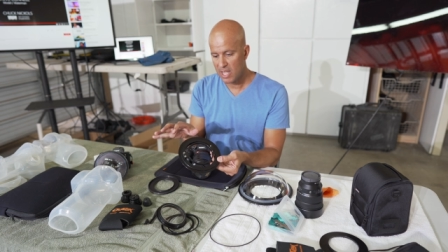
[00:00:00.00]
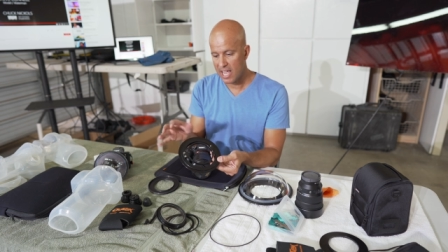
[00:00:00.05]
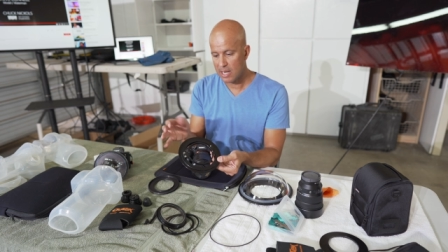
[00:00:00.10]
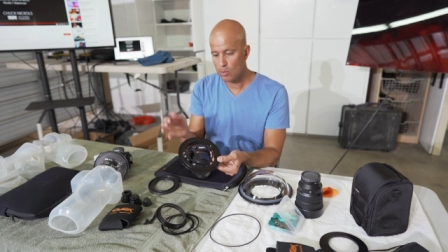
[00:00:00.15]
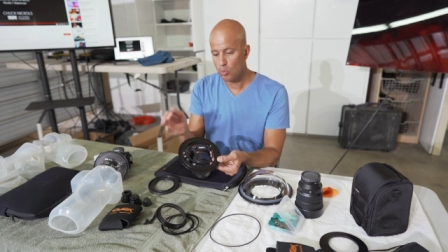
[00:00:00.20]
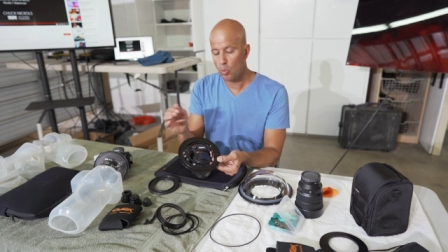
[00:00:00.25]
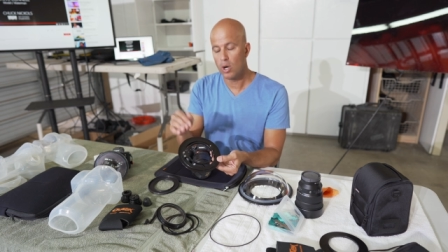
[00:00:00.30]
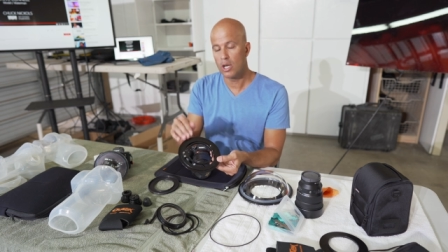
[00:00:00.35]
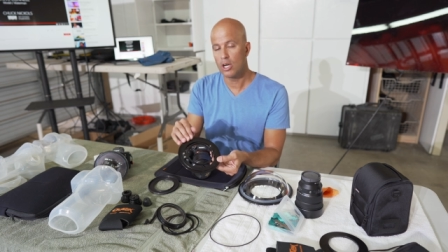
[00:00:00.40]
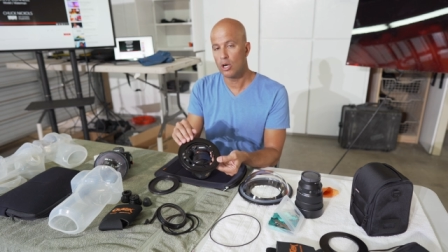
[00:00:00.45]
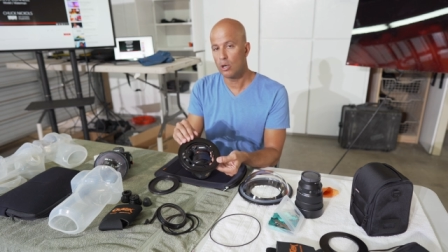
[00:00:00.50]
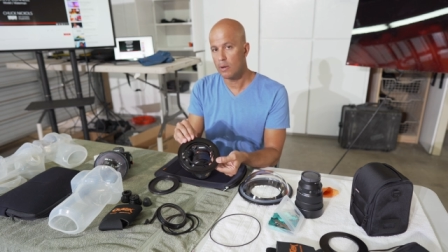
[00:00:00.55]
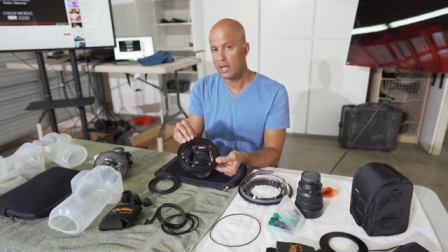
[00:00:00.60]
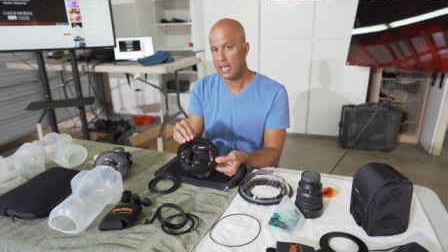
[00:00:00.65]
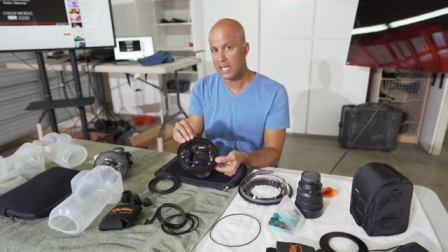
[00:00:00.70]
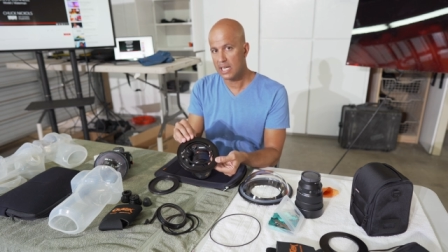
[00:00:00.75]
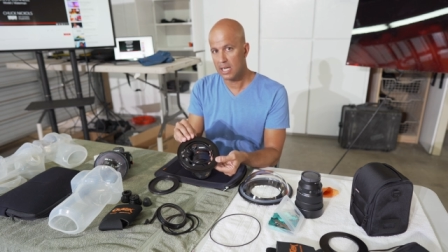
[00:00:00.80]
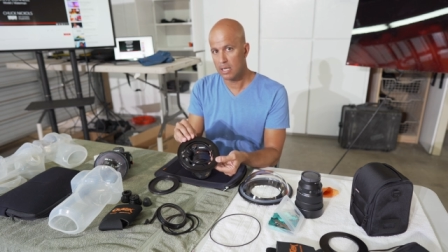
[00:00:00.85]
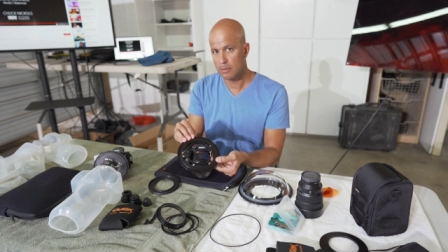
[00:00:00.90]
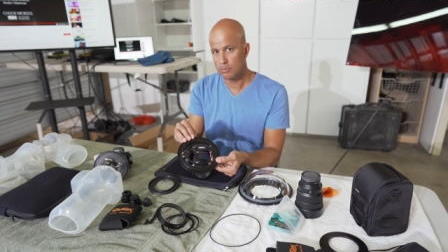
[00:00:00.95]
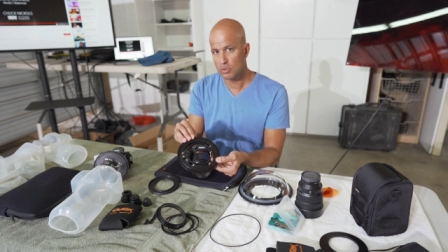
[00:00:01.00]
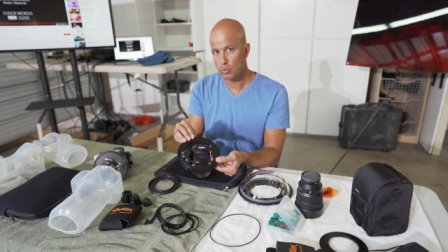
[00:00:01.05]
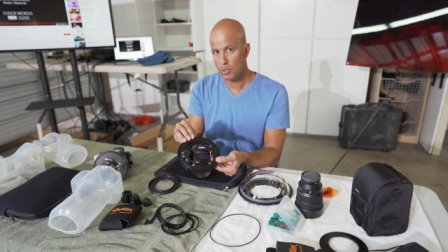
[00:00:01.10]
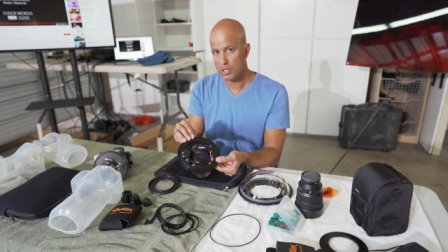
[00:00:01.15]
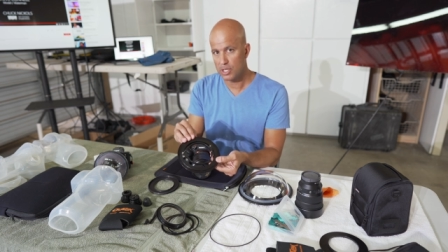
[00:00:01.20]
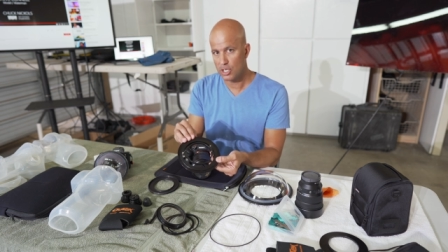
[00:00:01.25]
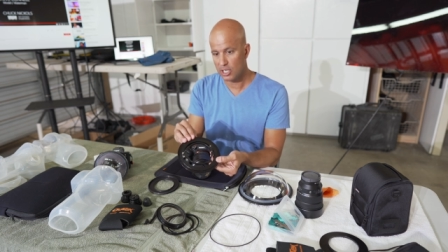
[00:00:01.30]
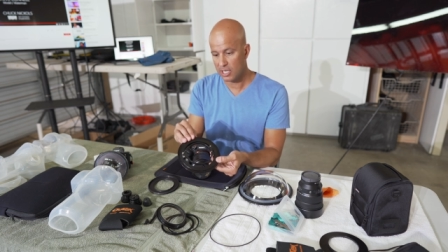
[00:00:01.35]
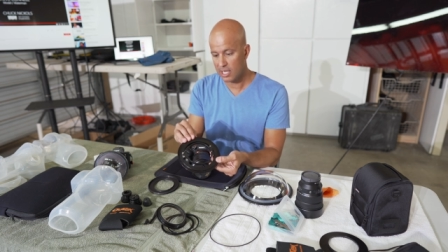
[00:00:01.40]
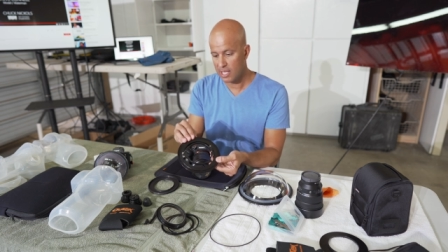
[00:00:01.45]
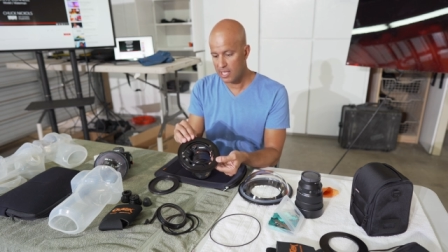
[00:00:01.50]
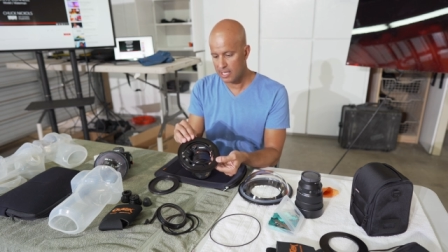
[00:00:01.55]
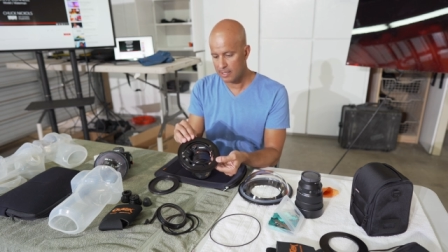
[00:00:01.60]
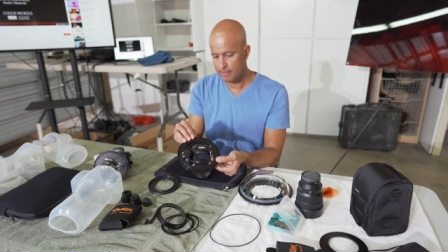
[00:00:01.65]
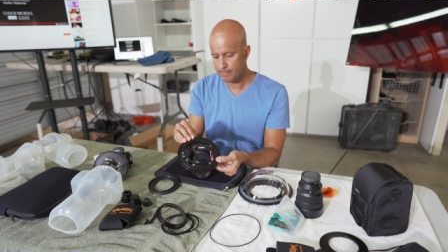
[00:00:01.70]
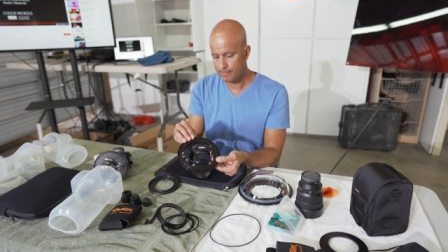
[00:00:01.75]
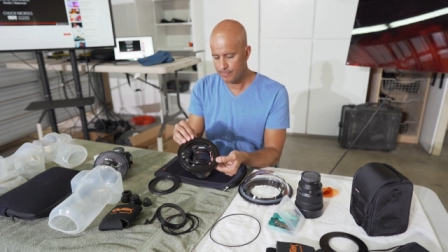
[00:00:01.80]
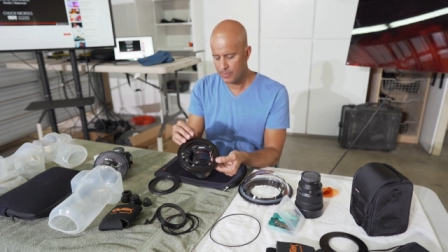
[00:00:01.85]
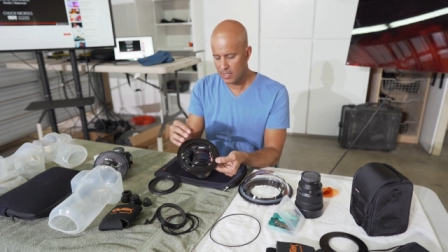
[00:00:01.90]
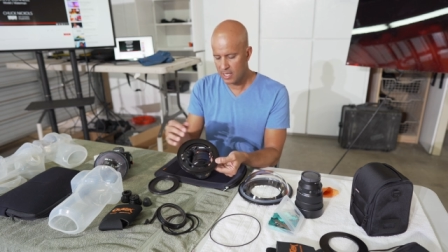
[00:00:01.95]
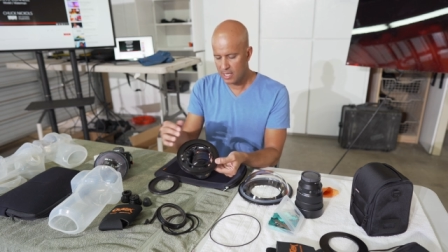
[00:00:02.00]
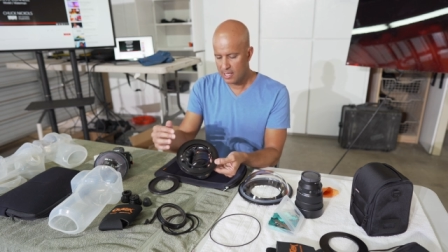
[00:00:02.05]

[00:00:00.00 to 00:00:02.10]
and one already comes with your kit,